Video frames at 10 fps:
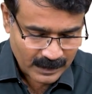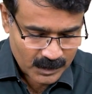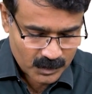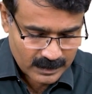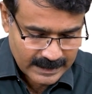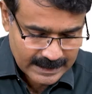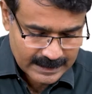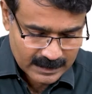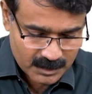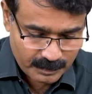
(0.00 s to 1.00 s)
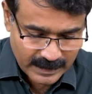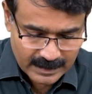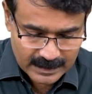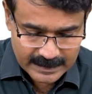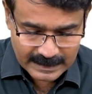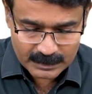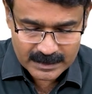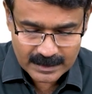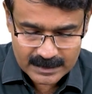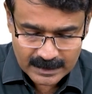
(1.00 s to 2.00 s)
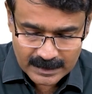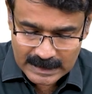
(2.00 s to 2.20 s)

So these are spindle shaped cells.